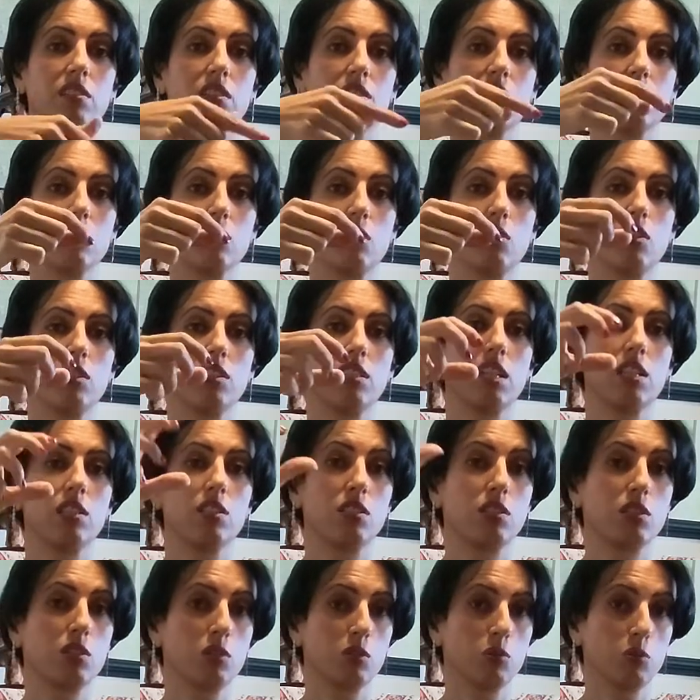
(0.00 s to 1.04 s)
the side
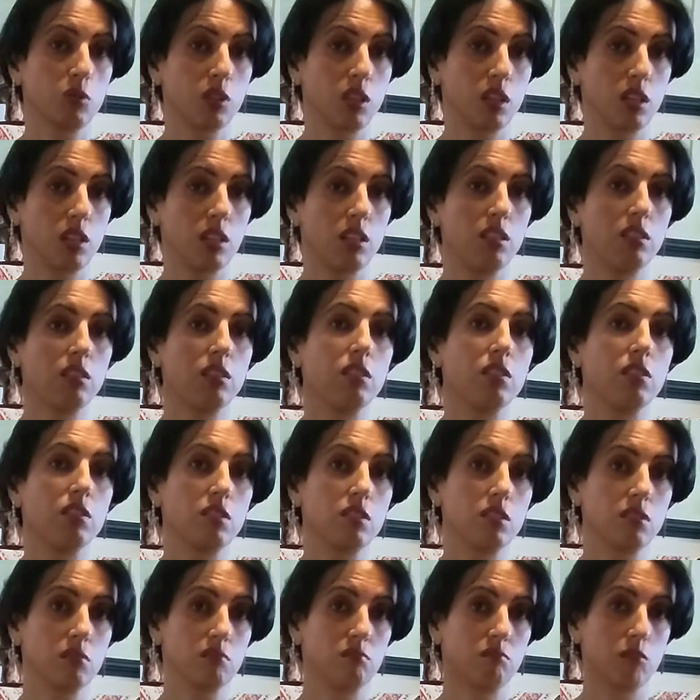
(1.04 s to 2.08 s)
that's dislocated
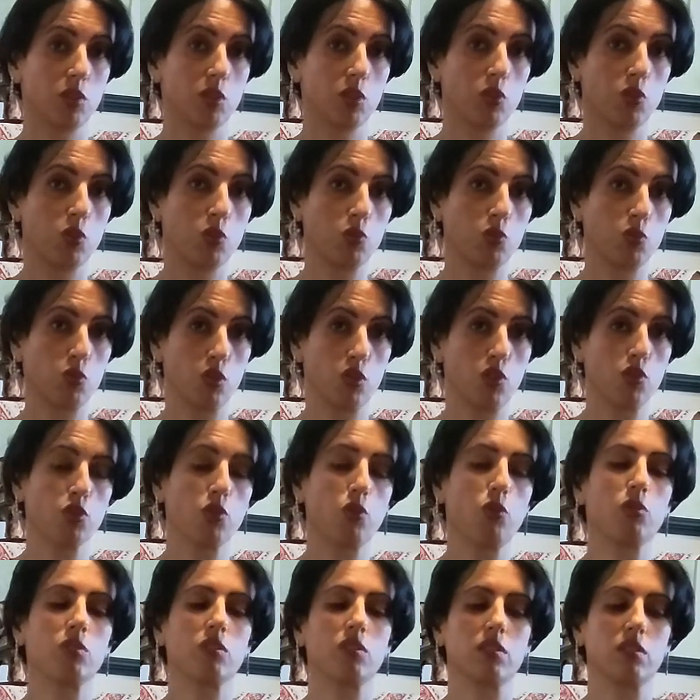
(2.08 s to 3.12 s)
is usually
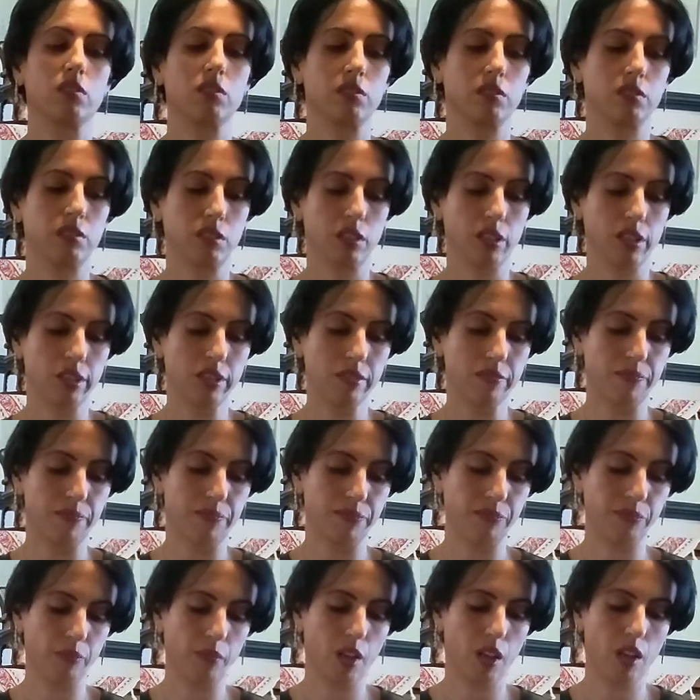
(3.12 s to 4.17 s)
shorter, right?
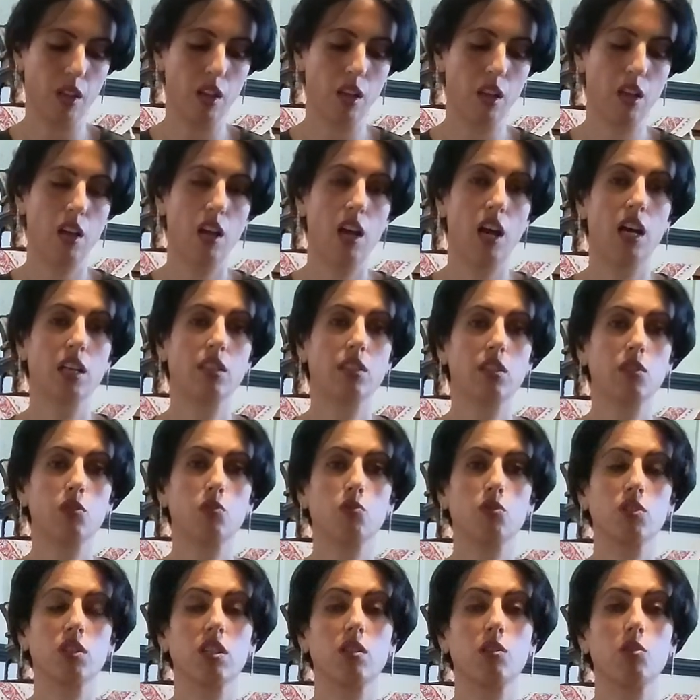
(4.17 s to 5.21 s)
And then
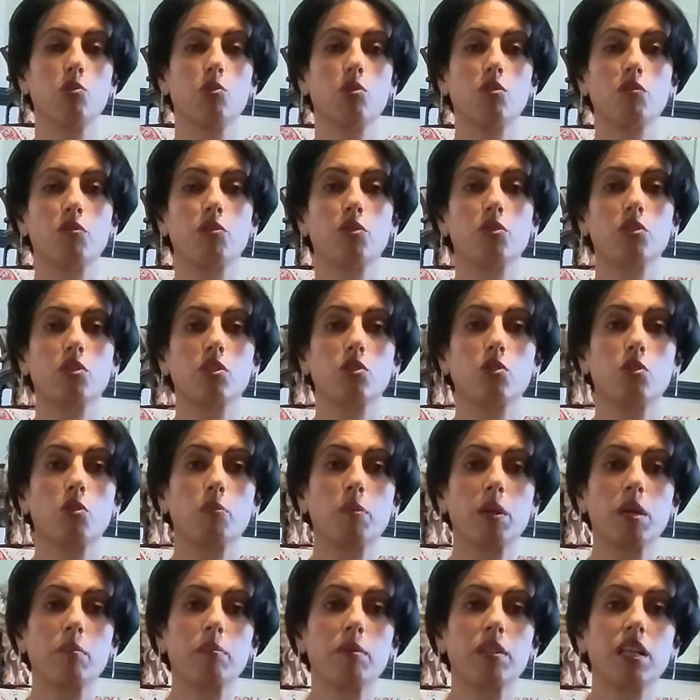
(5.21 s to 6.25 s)
you can look for in your
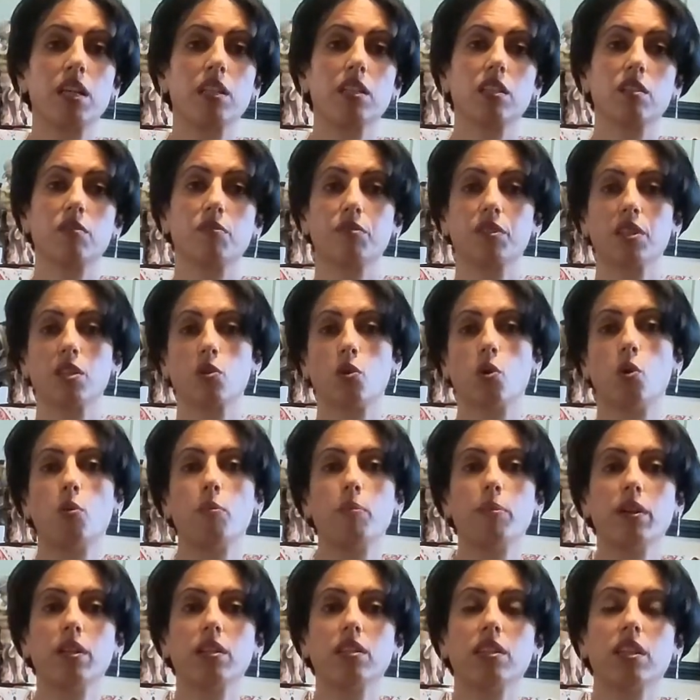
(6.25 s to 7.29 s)
baby that if they
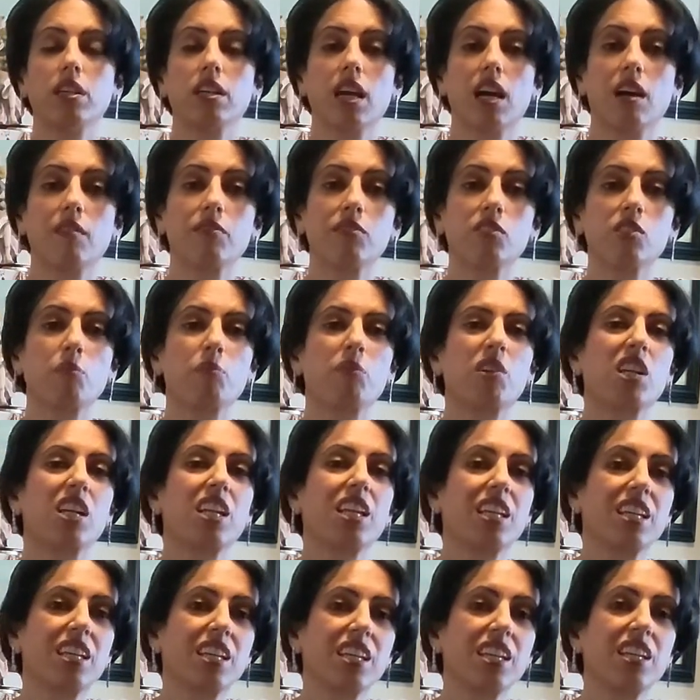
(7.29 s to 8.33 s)
open, they have some
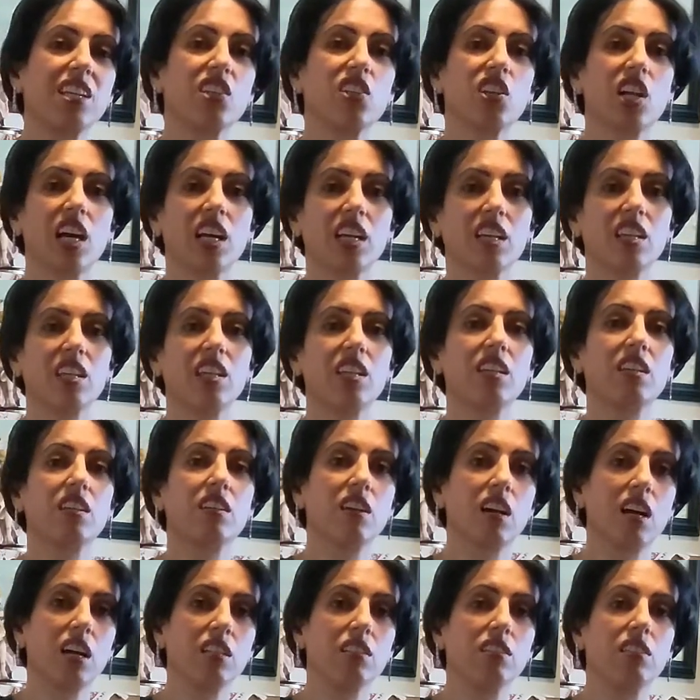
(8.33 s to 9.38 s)
clicking,
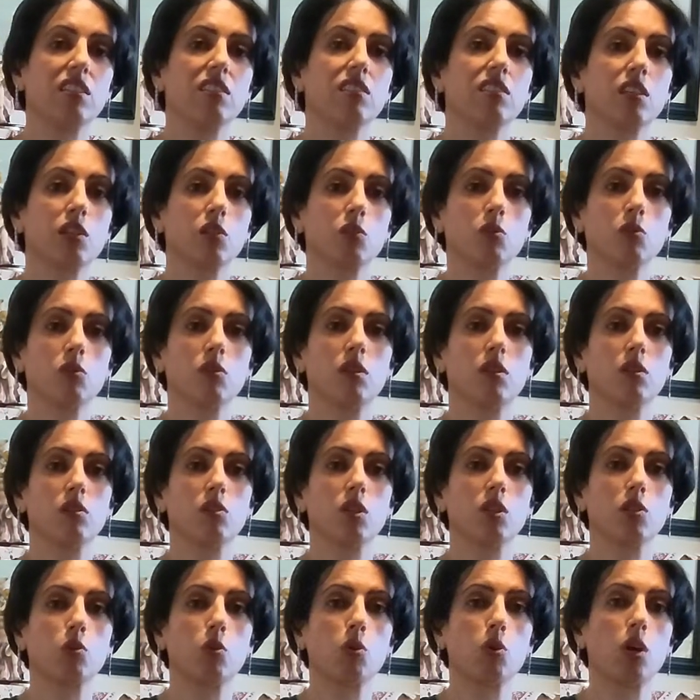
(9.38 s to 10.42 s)
cracking, and then
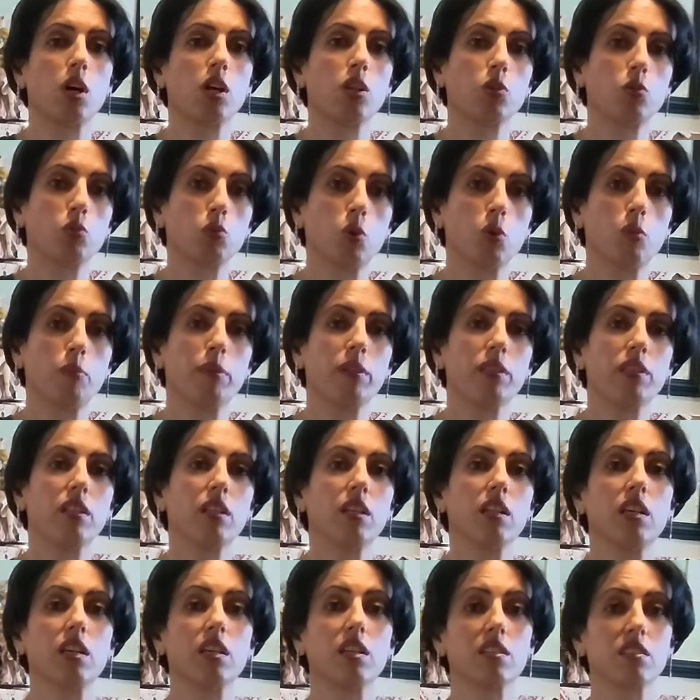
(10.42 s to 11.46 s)
they don't like to open the
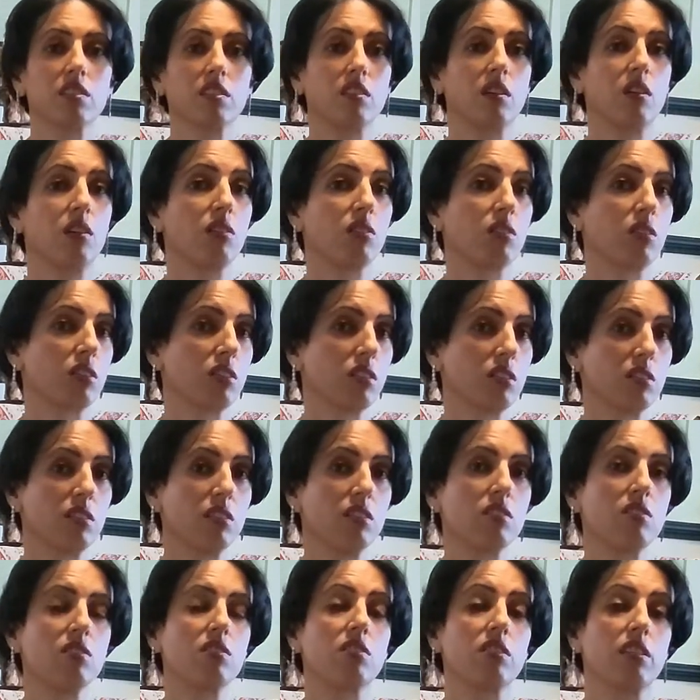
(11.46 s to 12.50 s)
legs and all kind of
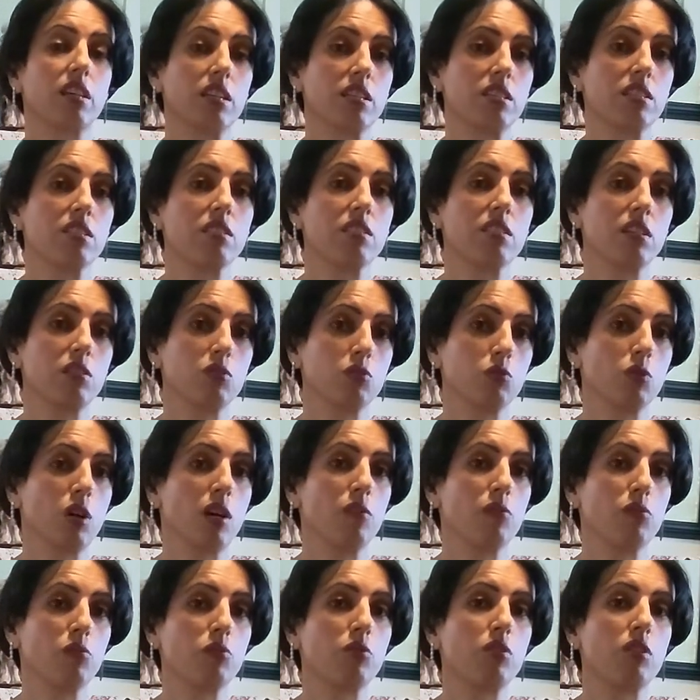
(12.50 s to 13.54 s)
this. Yes, then you
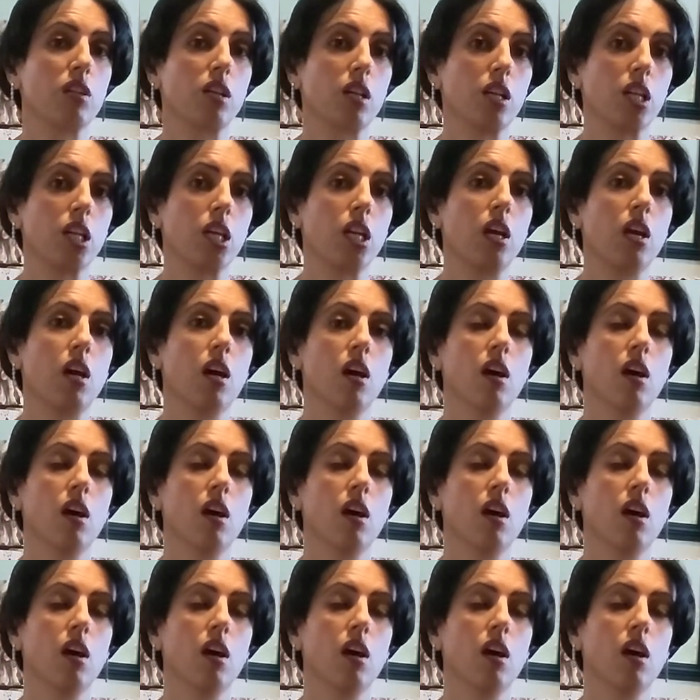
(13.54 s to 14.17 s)
have to really